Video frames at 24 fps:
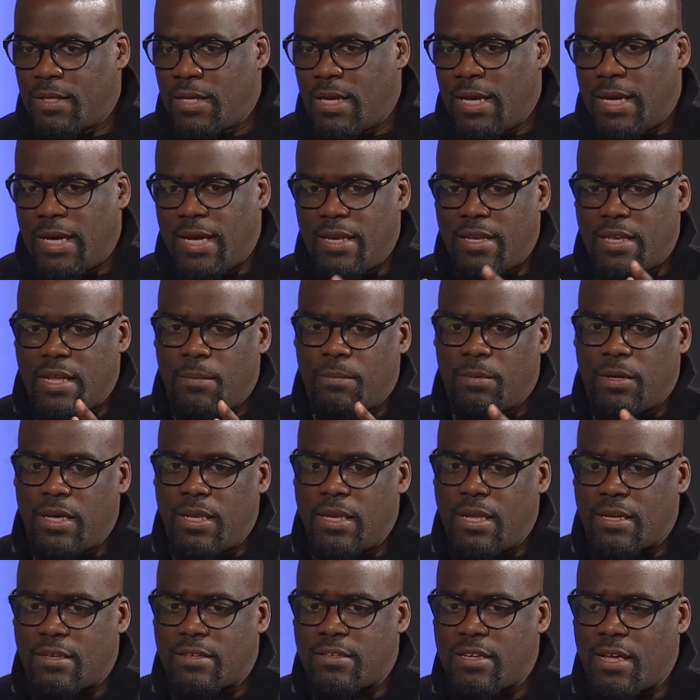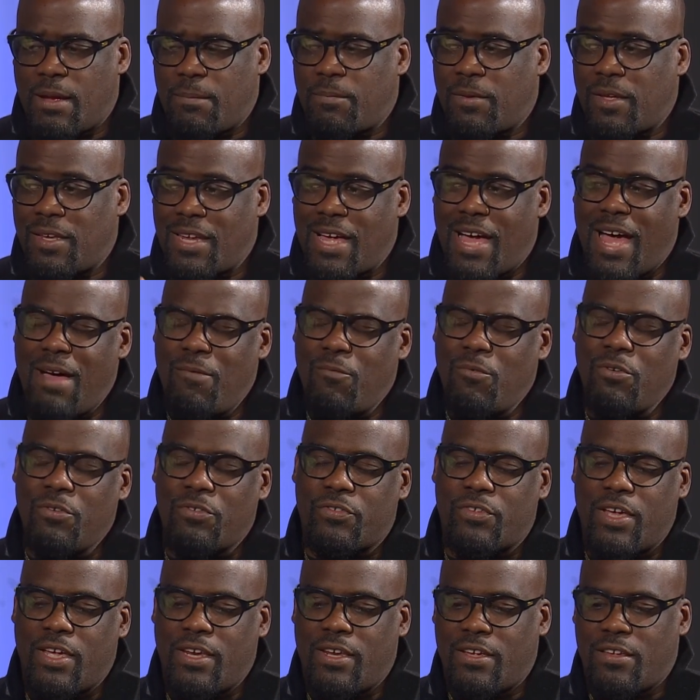Ended up getting accepted. Now, I will
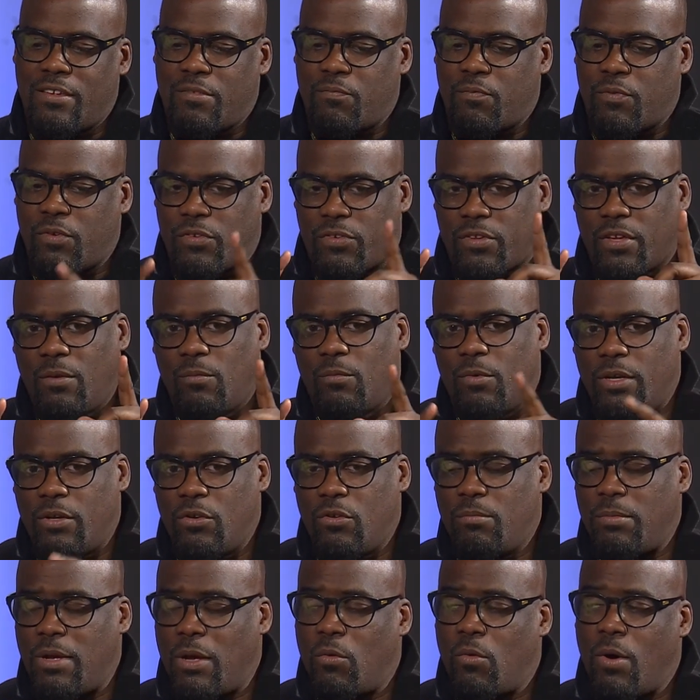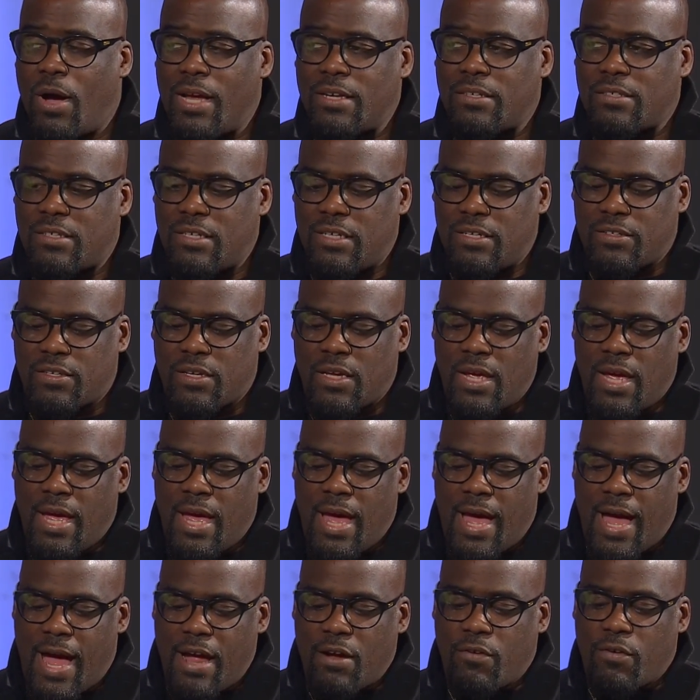say this for someone who may watch this.
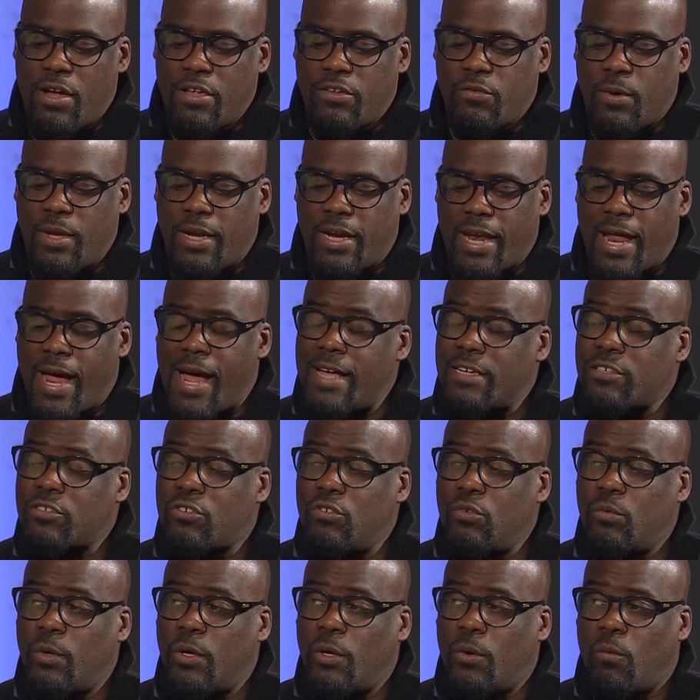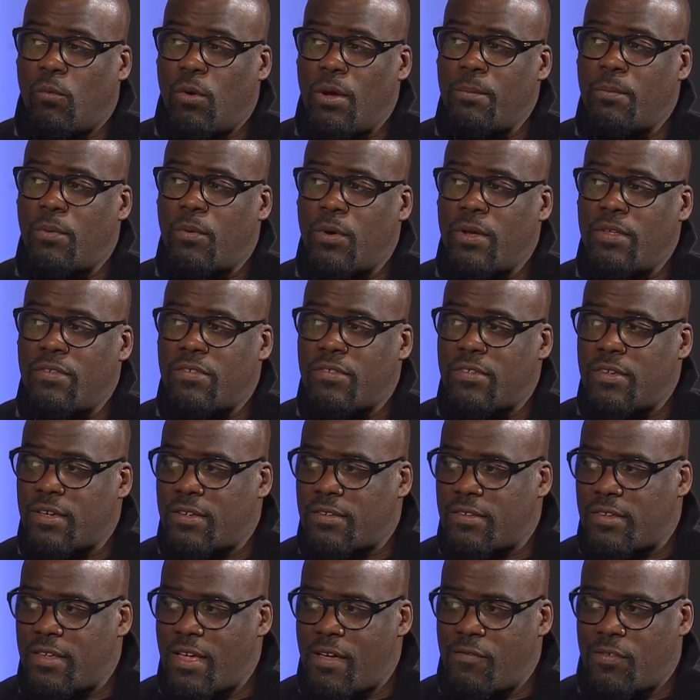I graduated high school with a
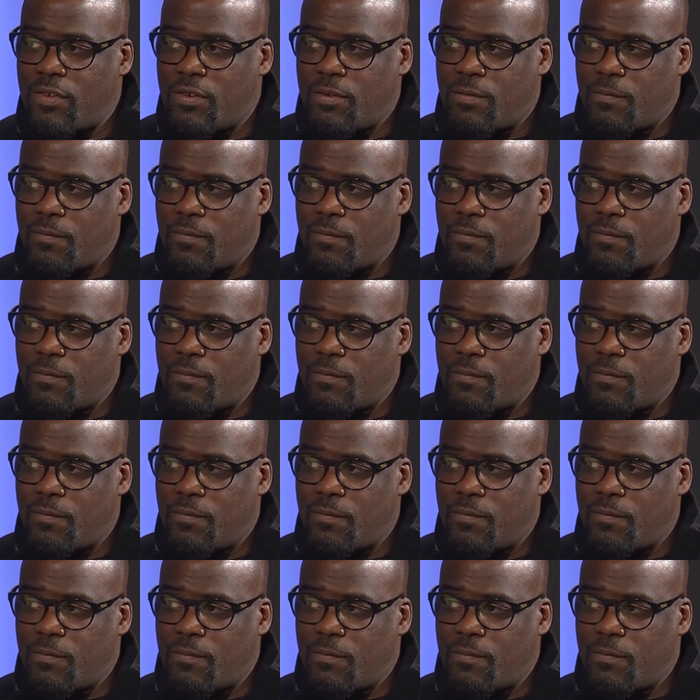1.67.